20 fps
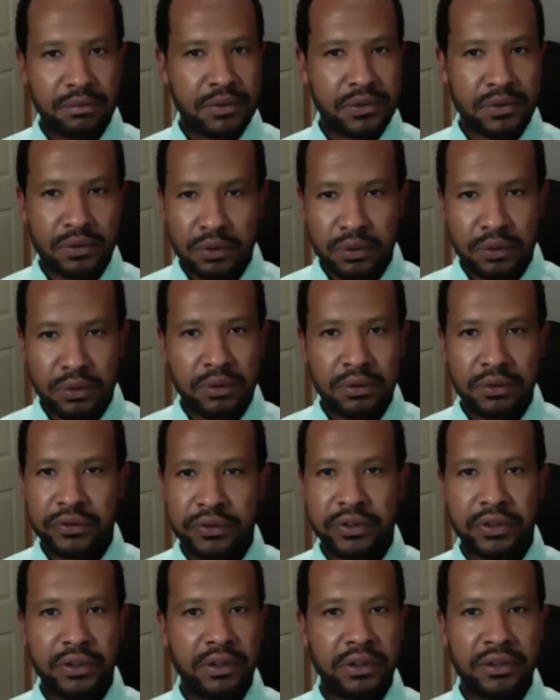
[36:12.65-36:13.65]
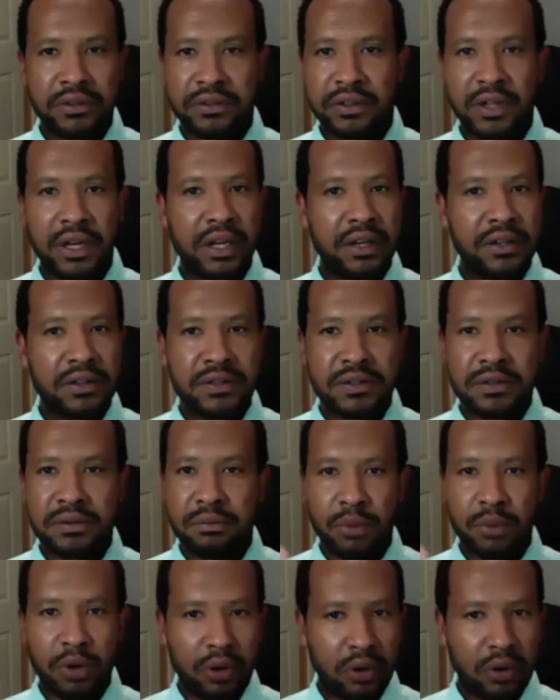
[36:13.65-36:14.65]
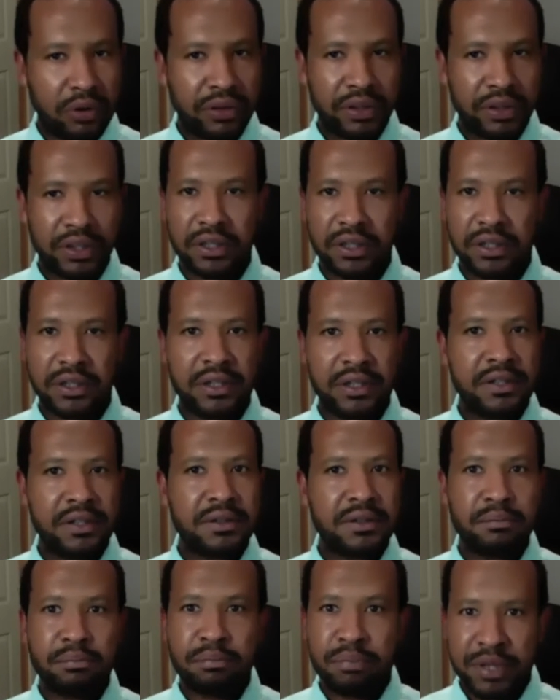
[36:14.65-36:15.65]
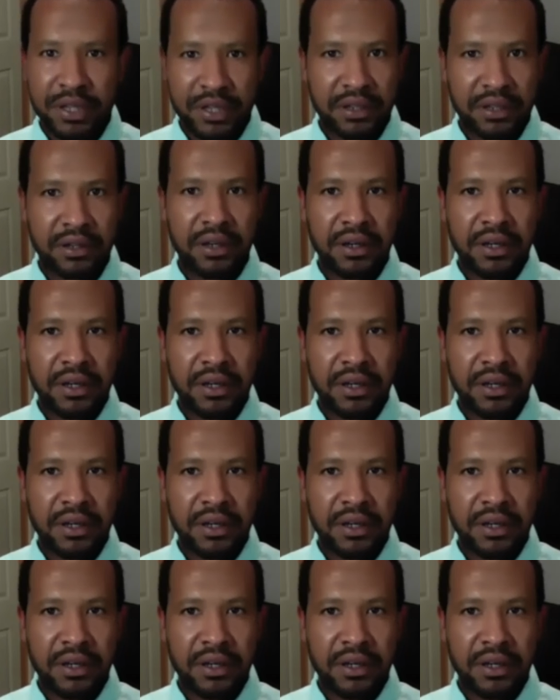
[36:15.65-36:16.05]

Schools is not a small thing, it is big.